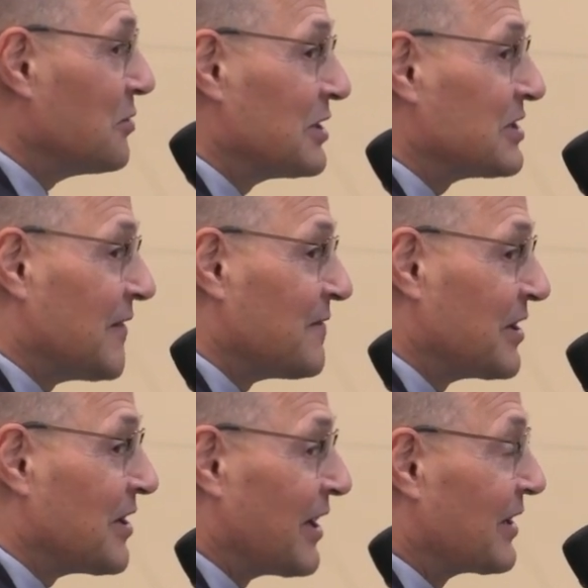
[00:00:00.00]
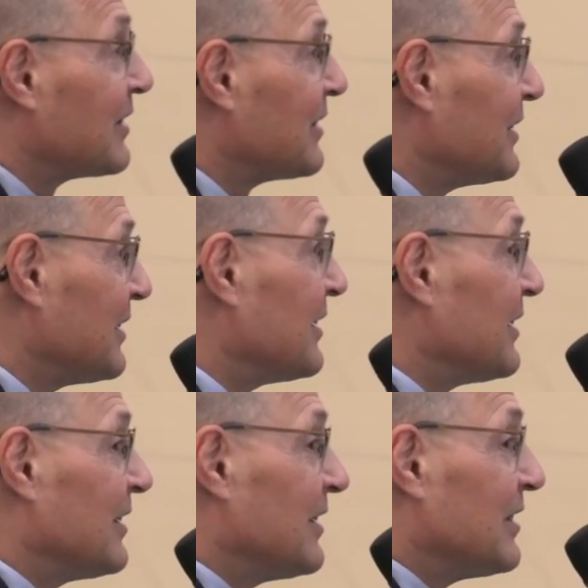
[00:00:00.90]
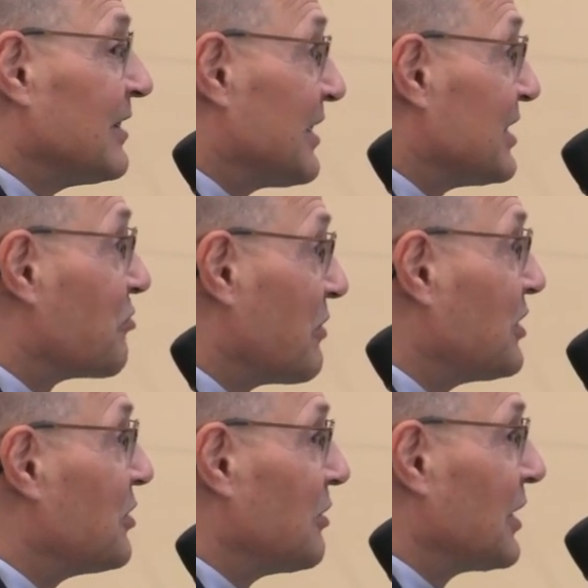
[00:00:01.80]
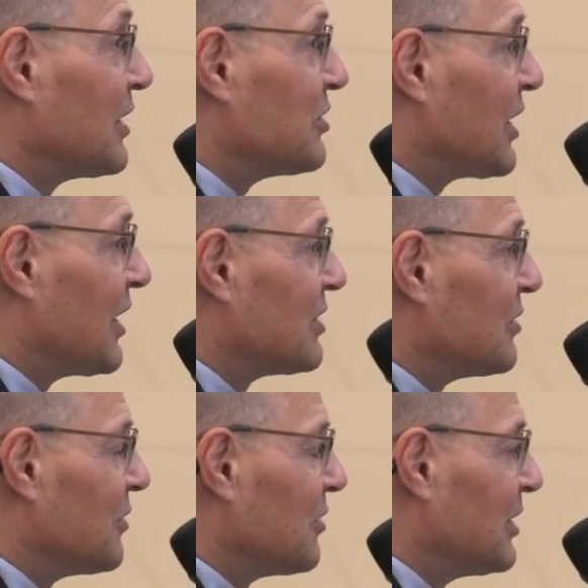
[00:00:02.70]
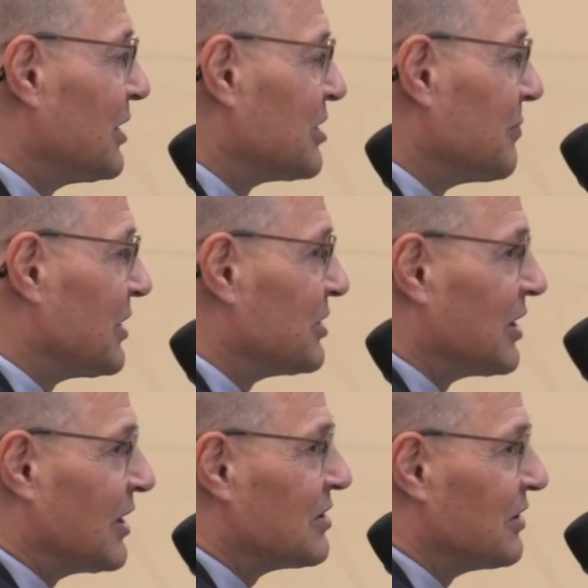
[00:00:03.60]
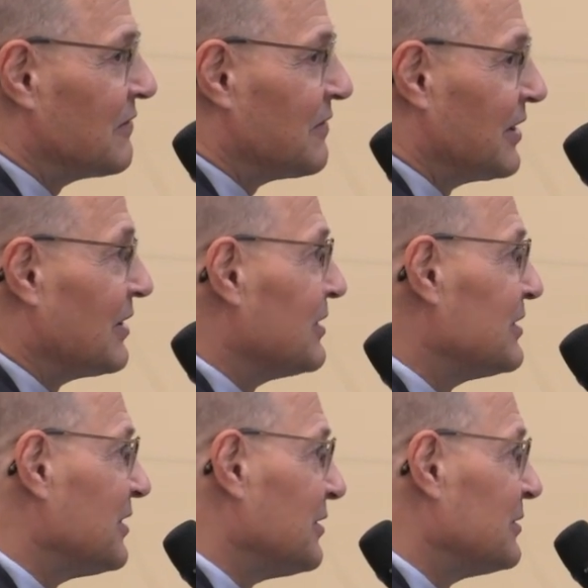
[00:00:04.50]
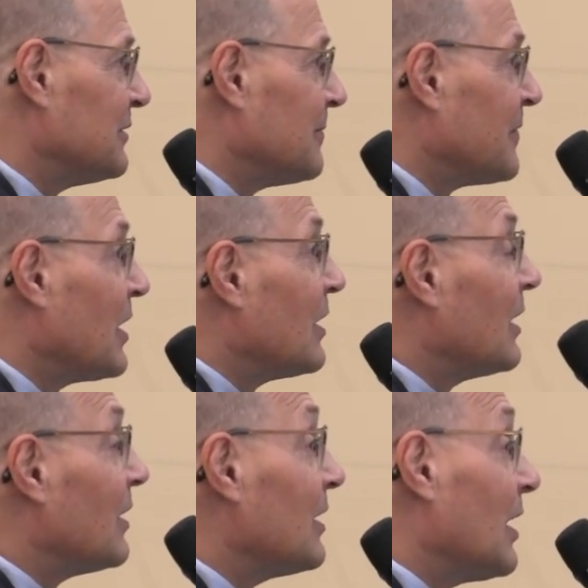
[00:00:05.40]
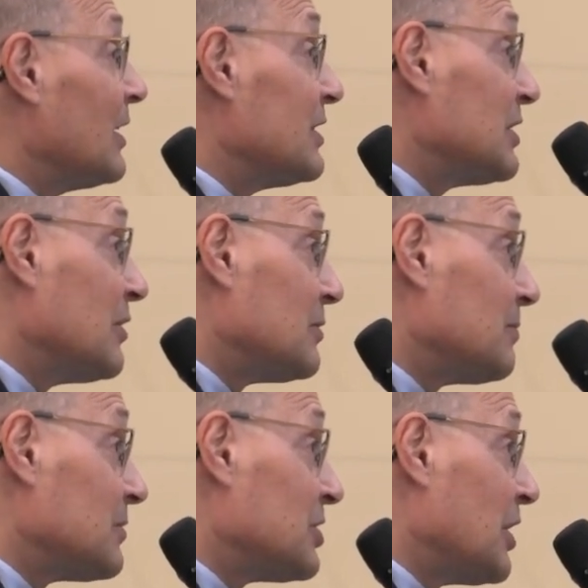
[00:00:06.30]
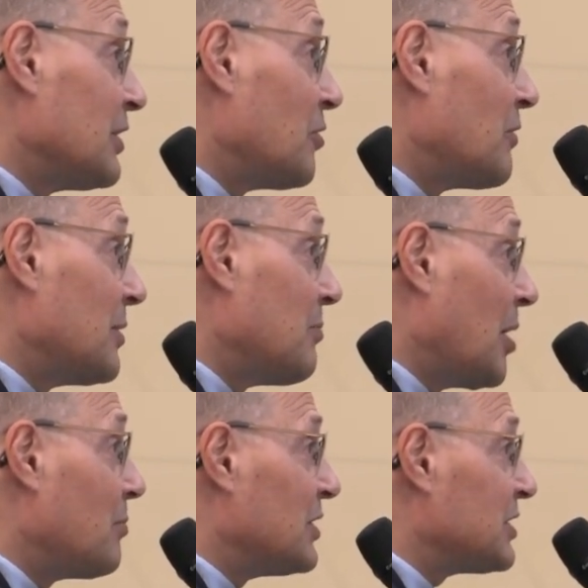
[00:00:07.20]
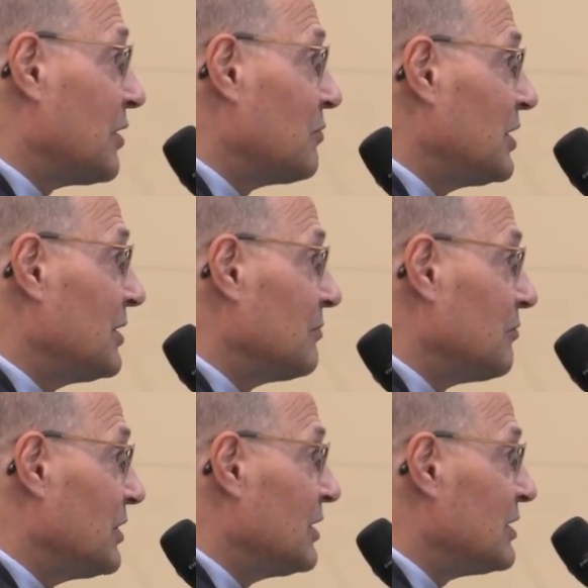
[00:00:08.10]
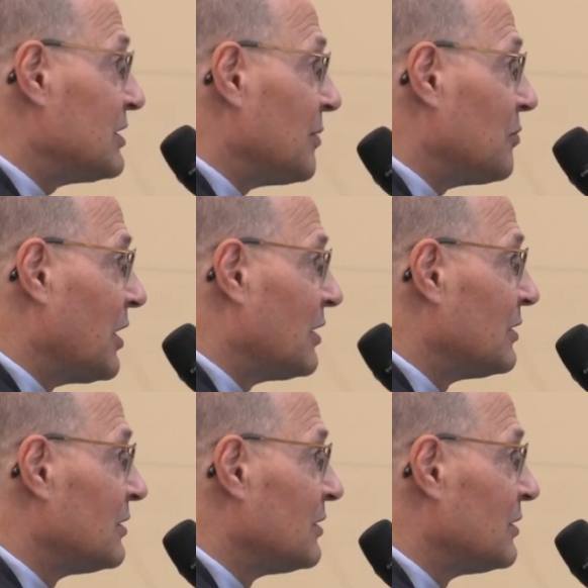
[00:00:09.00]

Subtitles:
doing something like this renewing educational, leadership education in Finland. So is your study already published? Can we read it somewhere?